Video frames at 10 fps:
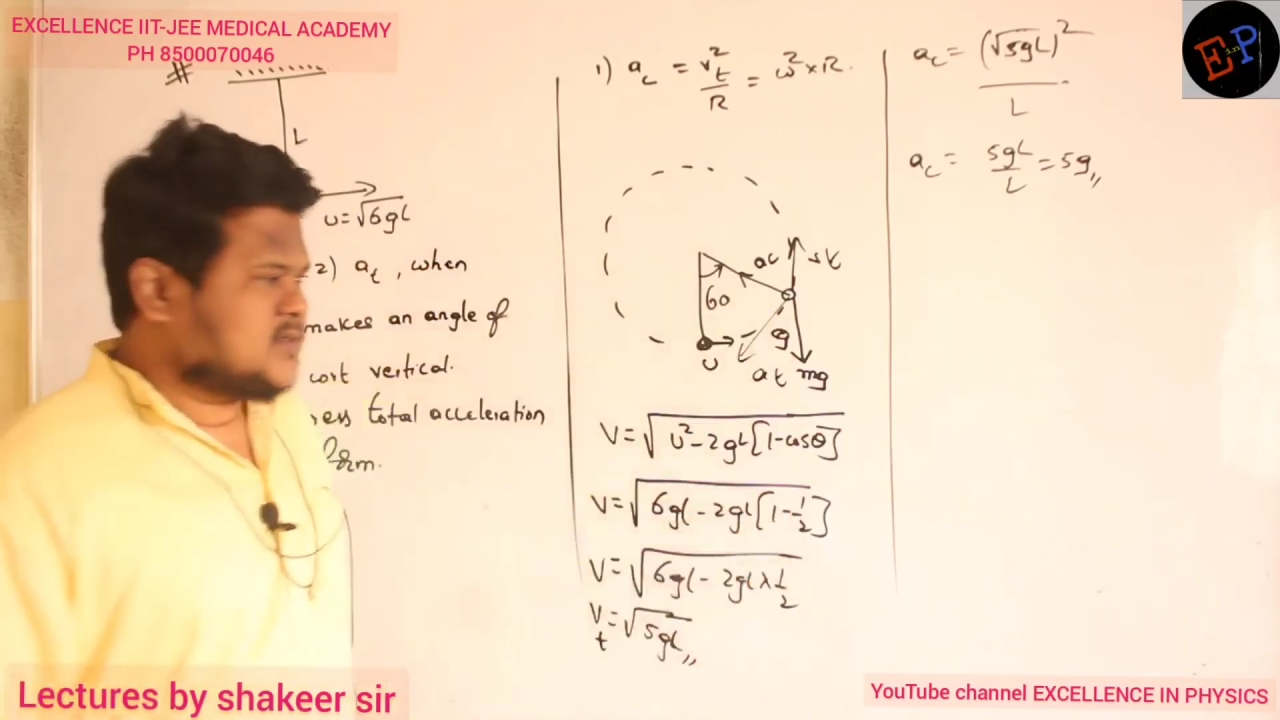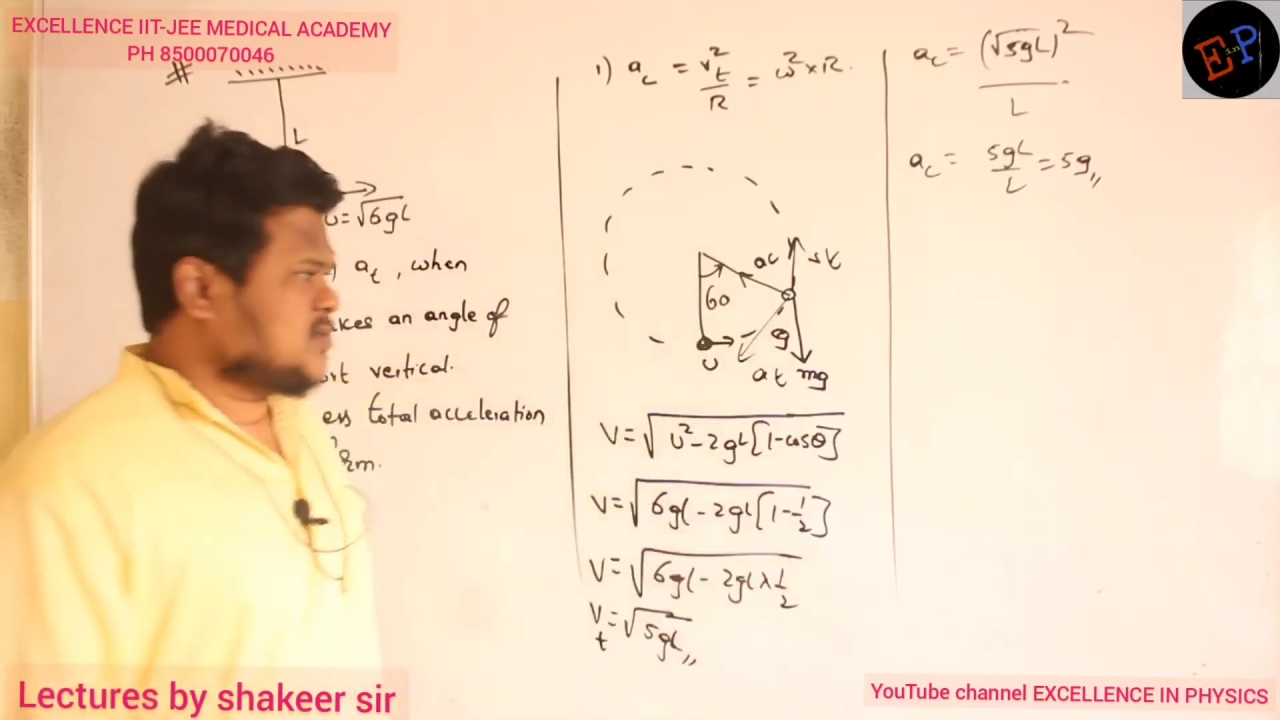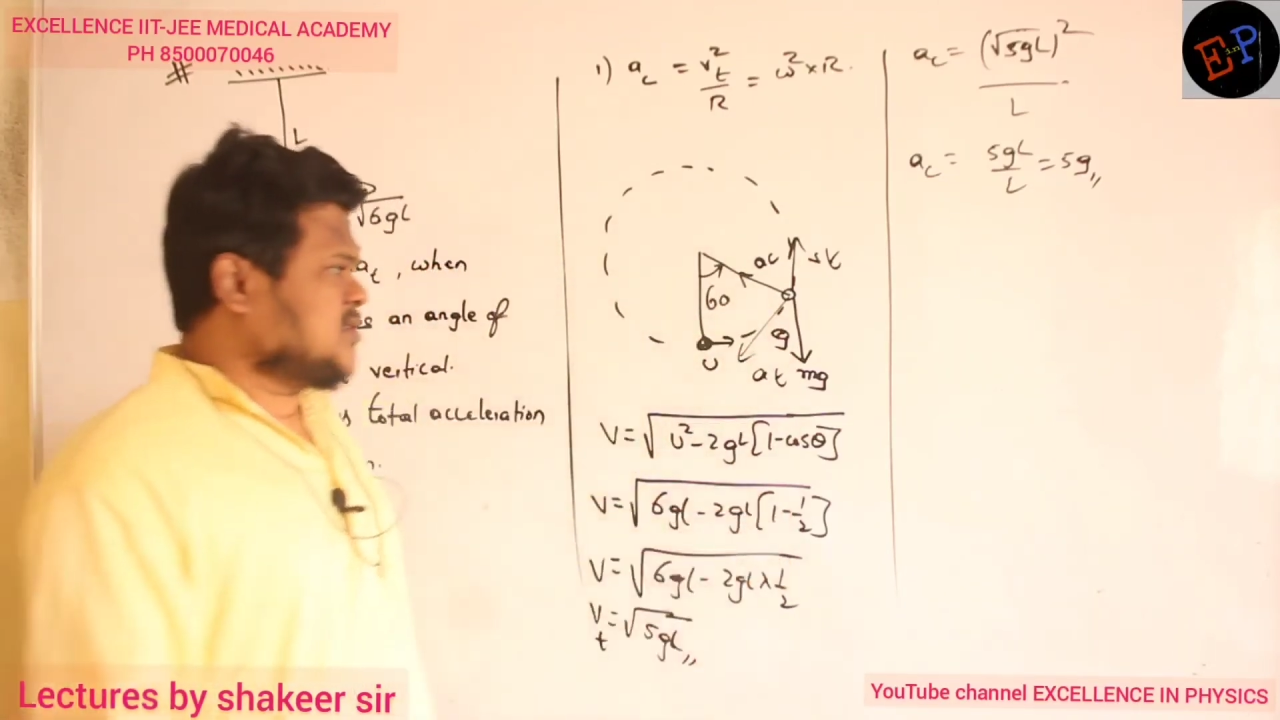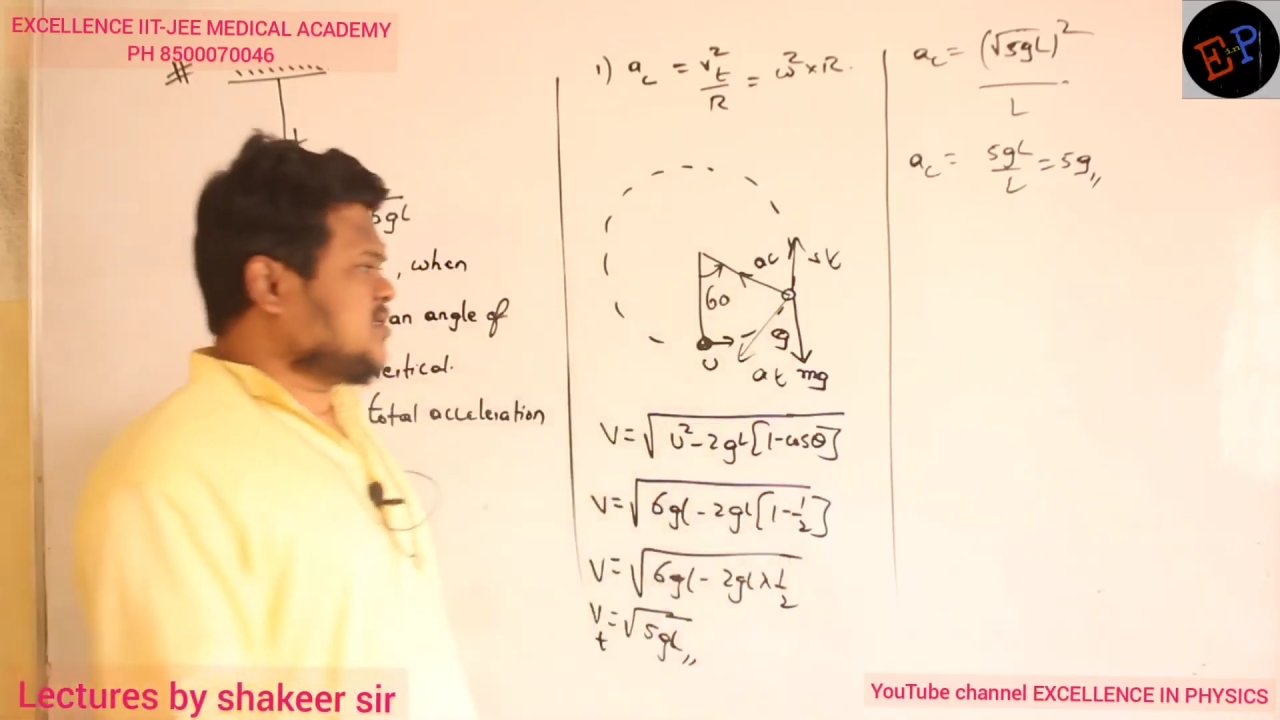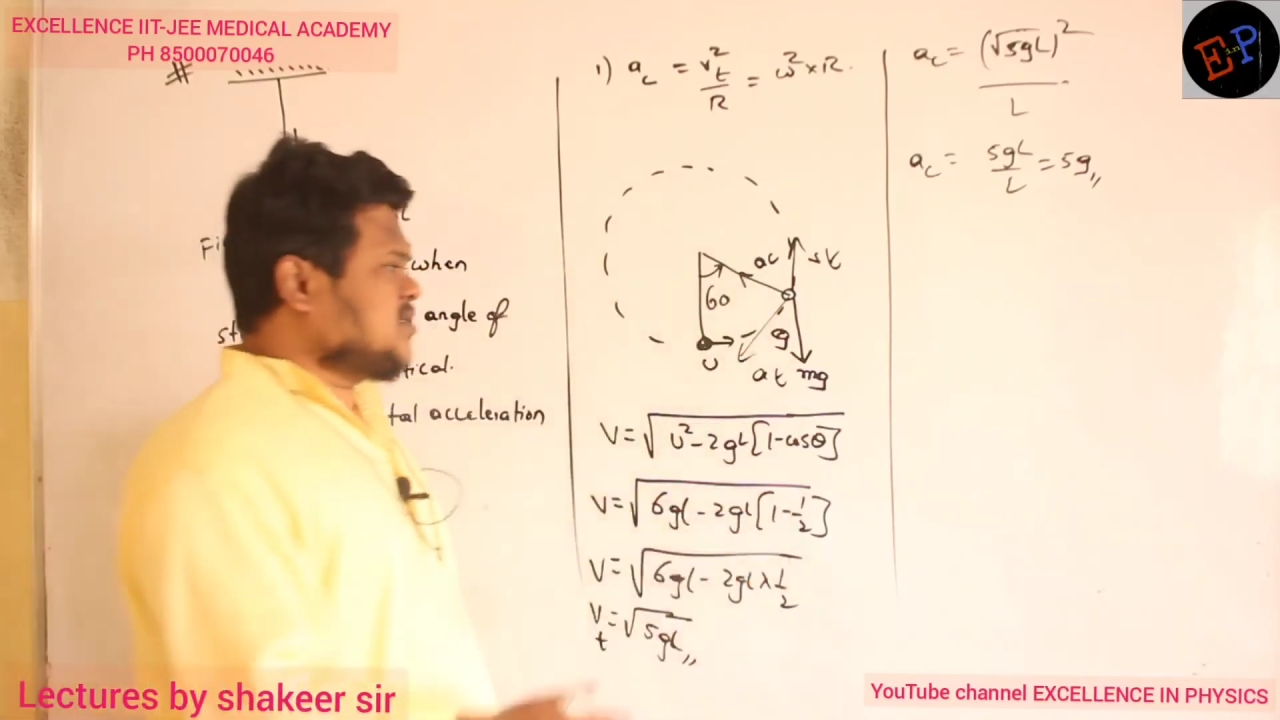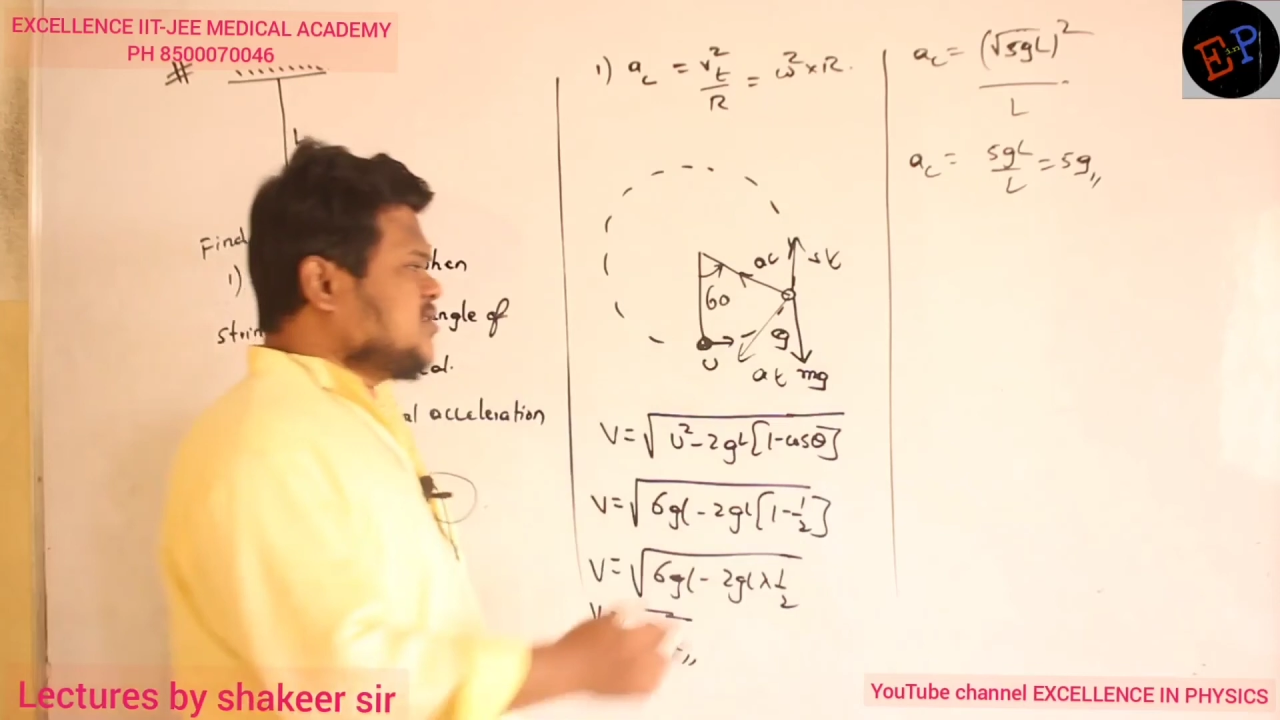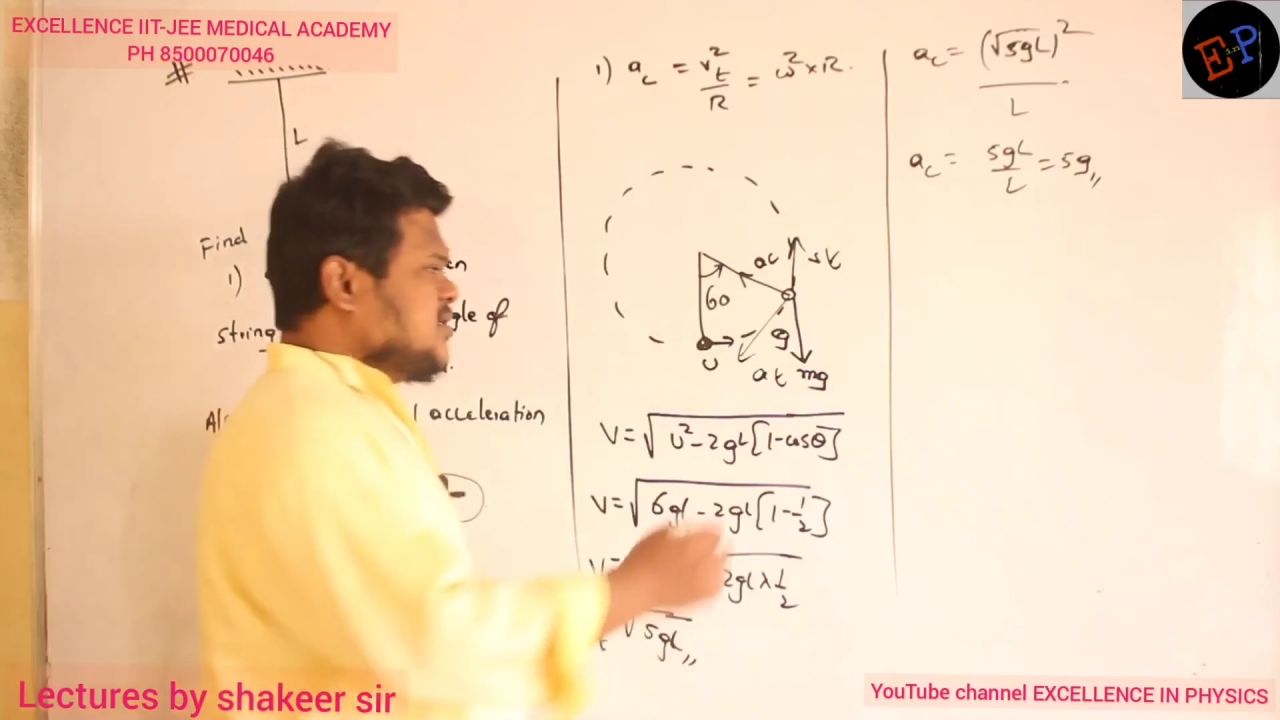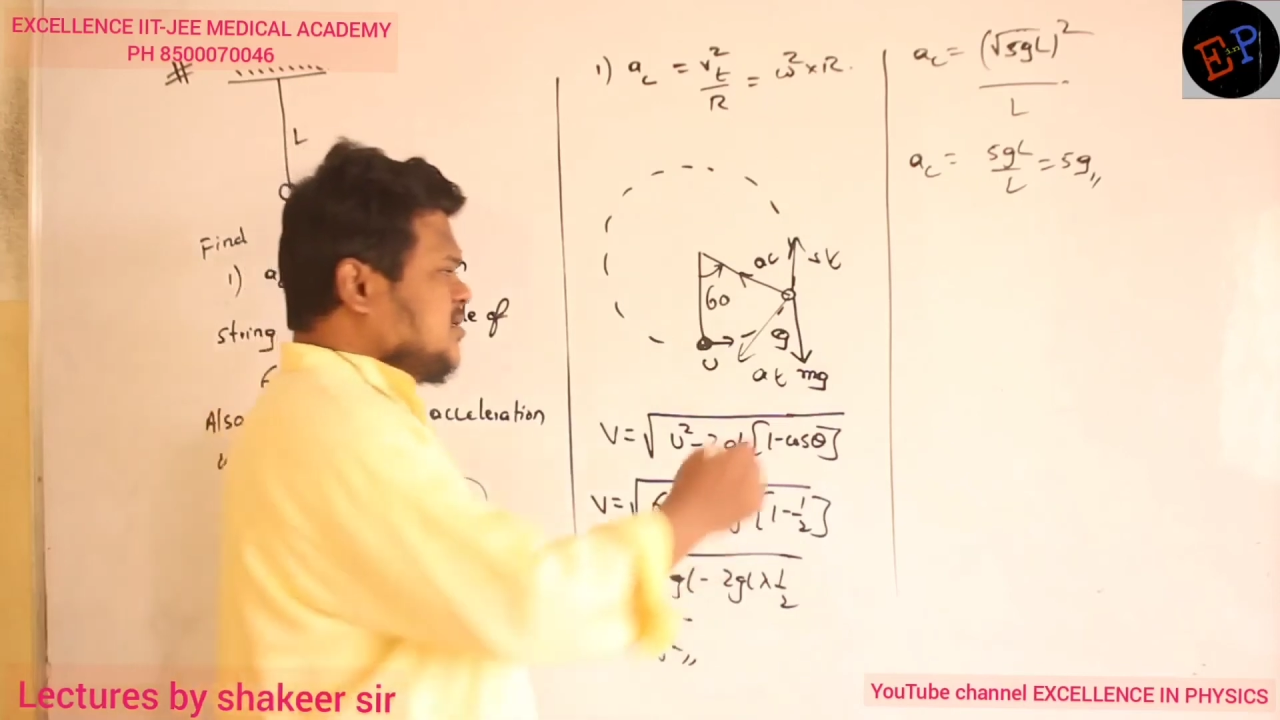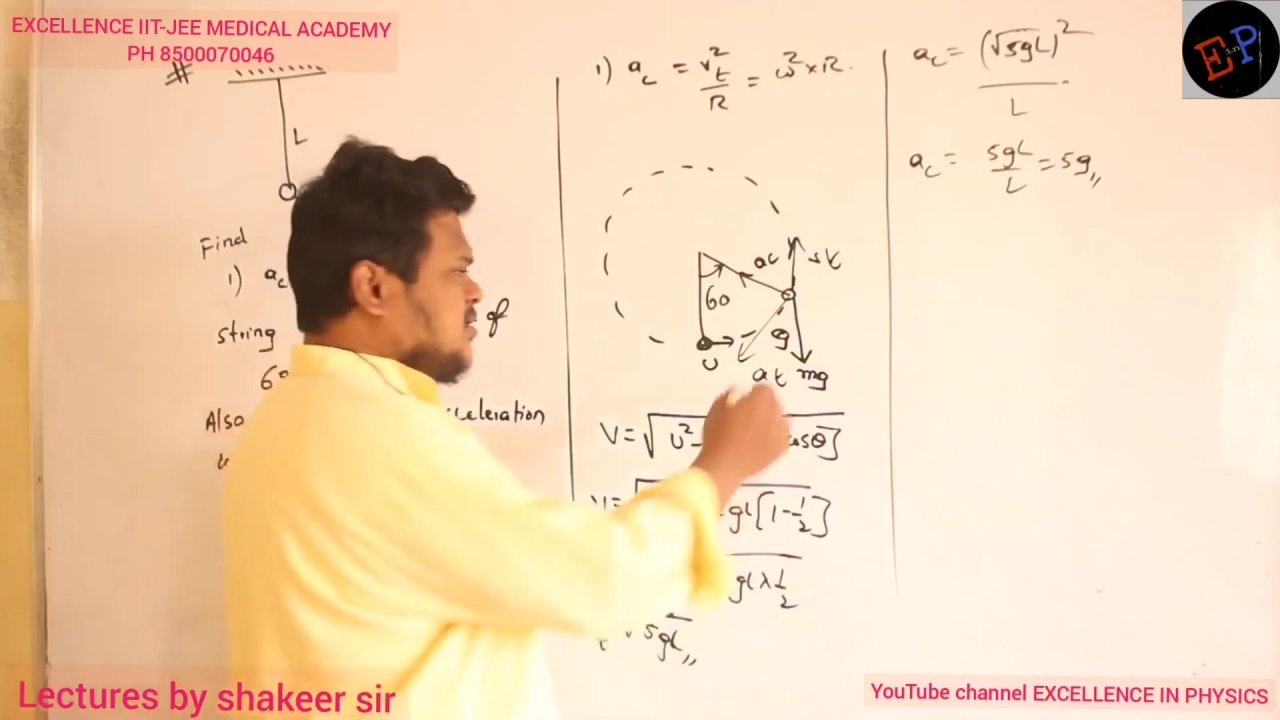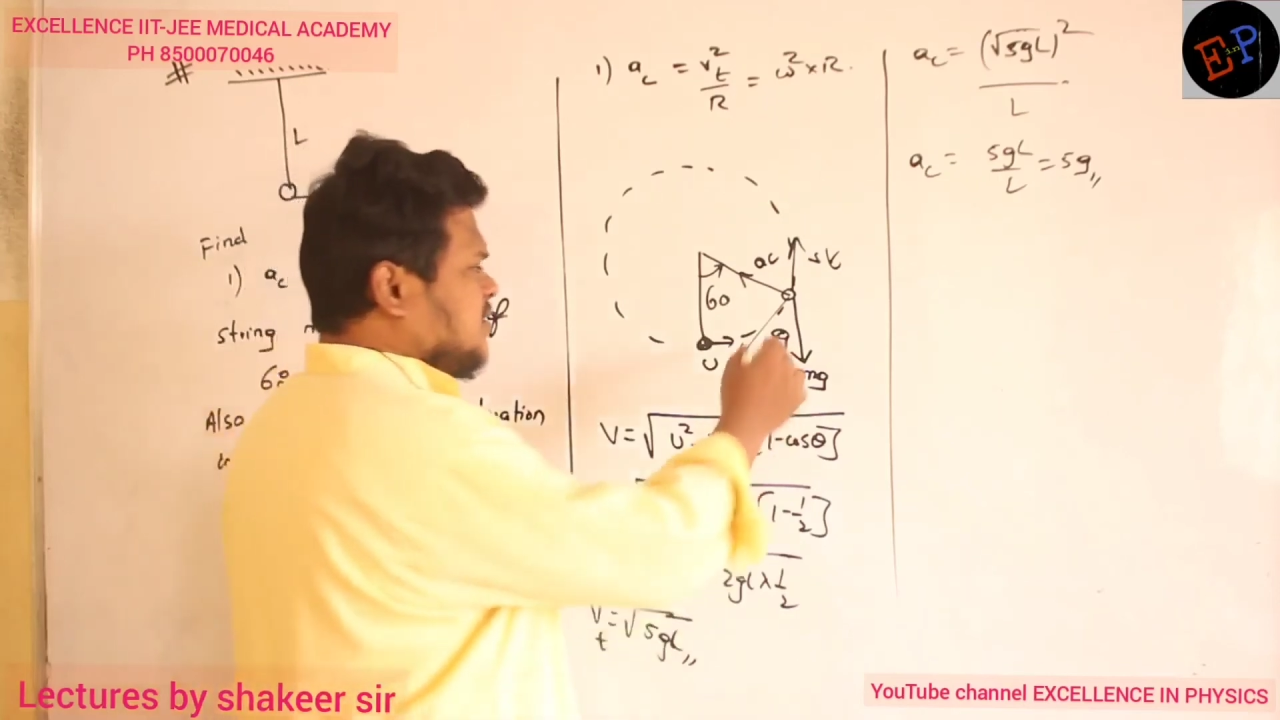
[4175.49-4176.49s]
So this
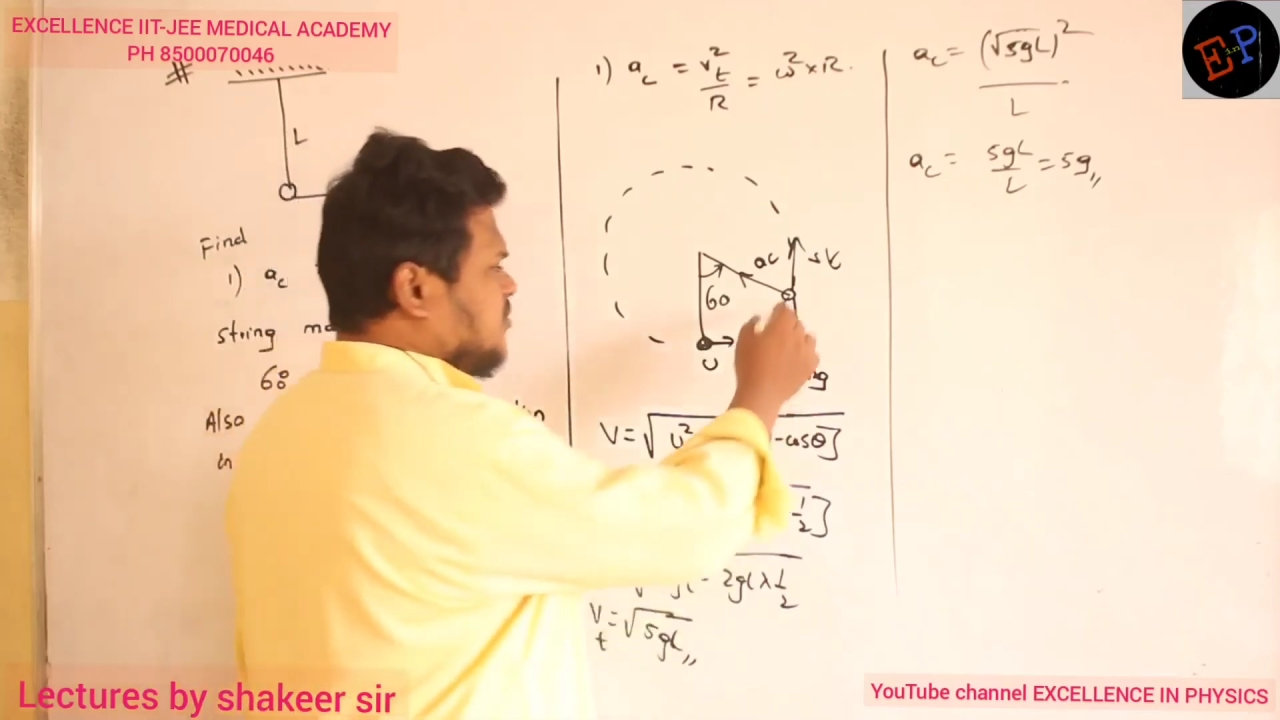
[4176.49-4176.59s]
g,